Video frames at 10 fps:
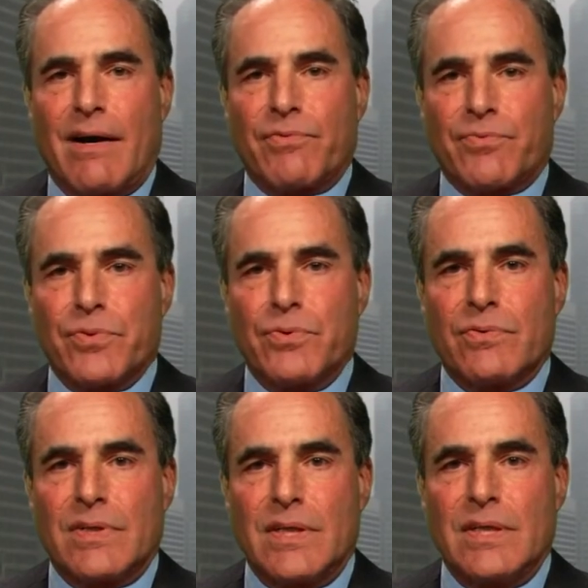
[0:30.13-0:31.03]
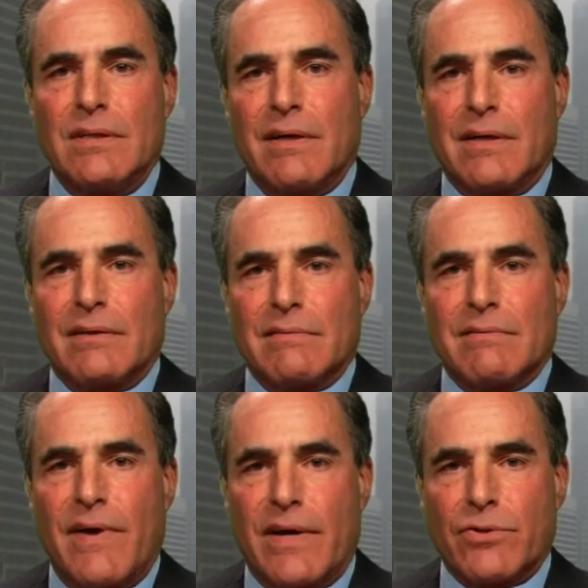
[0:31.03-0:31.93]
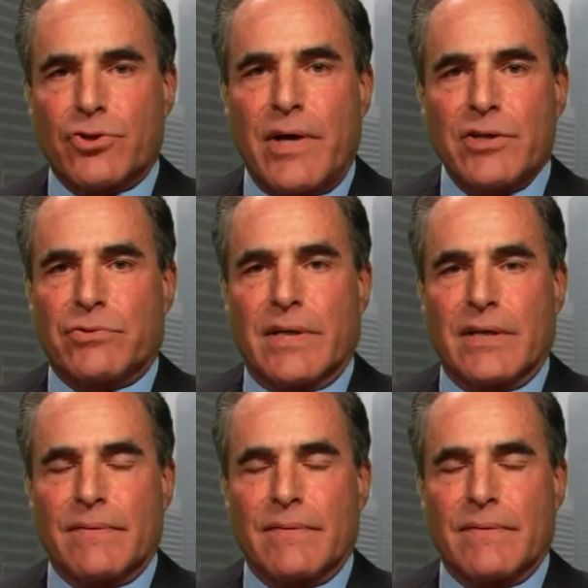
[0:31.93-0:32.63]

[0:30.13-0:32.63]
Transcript: through the federal treasury.